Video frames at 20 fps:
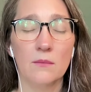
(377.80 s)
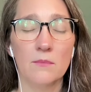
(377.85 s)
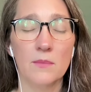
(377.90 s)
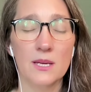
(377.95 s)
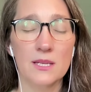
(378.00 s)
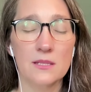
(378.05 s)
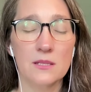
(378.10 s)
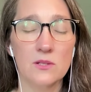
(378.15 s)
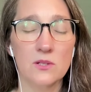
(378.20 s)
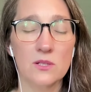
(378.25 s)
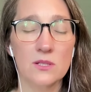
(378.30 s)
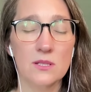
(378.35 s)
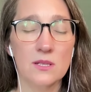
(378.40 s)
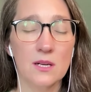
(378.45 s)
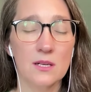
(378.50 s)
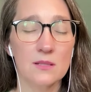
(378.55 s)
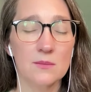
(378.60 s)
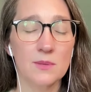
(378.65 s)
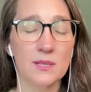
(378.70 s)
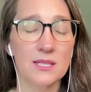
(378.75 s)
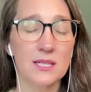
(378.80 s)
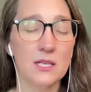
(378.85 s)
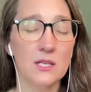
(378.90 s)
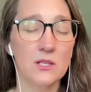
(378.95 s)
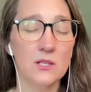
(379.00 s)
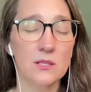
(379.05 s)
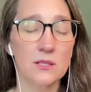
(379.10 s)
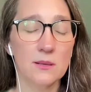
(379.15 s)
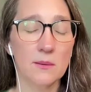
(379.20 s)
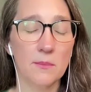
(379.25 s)
messages and
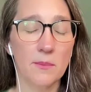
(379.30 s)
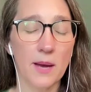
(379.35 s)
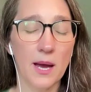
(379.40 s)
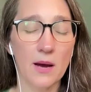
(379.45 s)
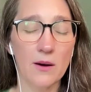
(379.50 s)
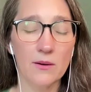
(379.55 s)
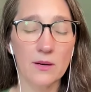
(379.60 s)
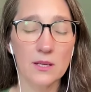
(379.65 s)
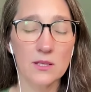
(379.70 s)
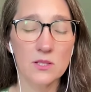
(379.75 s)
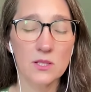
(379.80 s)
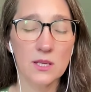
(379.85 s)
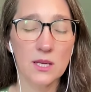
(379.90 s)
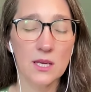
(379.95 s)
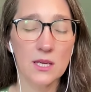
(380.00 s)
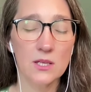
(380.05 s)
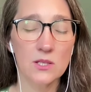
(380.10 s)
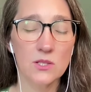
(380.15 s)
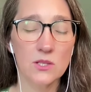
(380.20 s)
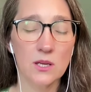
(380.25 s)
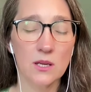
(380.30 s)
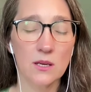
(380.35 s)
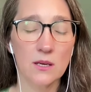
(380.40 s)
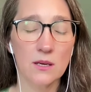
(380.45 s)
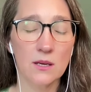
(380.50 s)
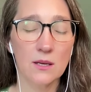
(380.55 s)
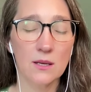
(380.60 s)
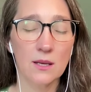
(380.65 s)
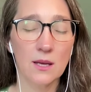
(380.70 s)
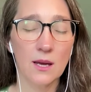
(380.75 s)
expectations about
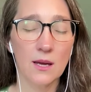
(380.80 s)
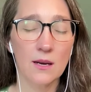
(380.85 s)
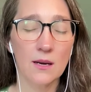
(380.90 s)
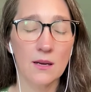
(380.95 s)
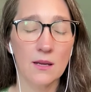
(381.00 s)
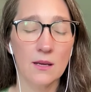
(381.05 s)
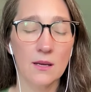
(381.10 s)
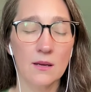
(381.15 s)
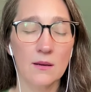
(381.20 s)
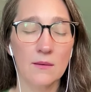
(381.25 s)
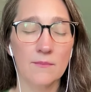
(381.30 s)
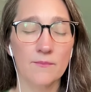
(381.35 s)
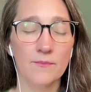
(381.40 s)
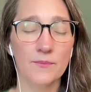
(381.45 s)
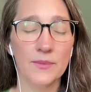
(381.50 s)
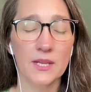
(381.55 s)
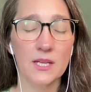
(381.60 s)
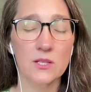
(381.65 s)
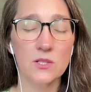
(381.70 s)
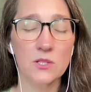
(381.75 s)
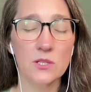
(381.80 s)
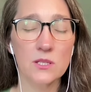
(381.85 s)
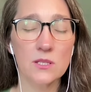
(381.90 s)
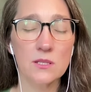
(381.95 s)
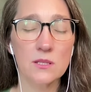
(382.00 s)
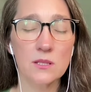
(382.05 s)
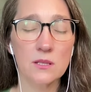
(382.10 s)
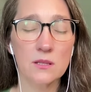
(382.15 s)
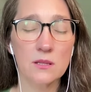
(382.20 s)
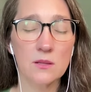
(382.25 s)
education. Again, it's
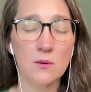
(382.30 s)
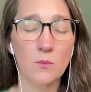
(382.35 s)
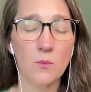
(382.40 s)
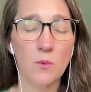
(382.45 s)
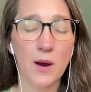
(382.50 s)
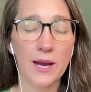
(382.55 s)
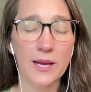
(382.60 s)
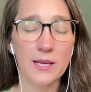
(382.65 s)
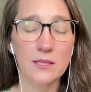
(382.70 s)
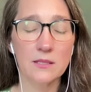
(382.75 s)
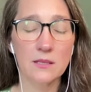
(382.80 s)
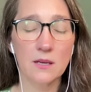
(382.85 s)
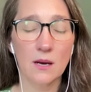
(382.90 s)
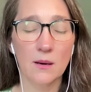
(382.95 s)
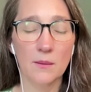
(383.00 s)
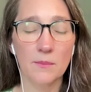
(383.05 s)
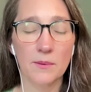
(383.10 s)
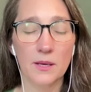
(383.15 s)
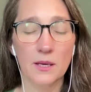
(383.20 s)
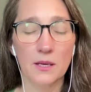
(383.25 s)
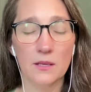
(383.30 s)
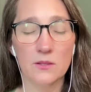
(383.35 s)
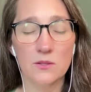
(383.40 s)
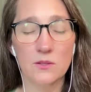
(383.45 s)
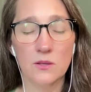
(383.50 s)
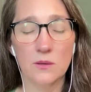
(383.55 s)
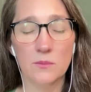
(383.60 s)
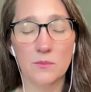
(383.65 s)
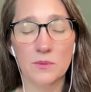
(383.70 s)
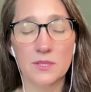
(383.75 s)
just the, the wide topic.
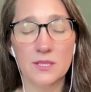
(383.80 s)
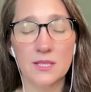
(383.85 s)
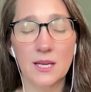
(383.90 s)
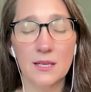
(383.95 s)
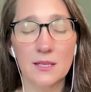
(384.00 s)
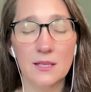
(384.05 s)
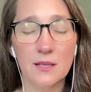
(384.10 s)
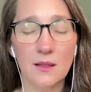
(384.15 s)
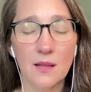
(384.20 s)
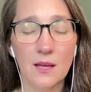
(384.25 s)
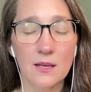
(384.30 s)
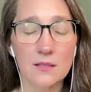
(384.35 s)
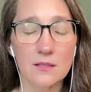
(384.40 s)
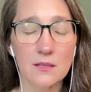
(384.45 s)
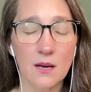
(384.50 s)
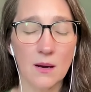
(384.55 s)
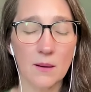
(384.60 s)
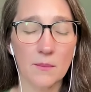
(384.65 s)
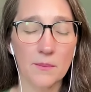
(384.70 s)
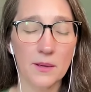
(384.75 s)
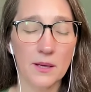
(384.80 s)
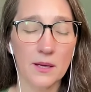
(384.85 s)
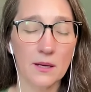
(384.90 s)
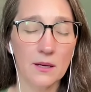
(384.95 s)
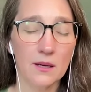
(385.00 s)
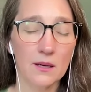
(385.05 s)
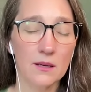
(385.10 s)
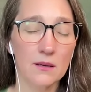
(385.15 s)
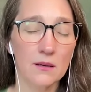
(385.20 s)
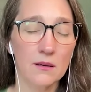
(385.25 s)
So you're presenting that
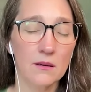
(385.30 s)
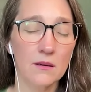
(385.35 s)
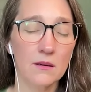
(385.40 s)
topic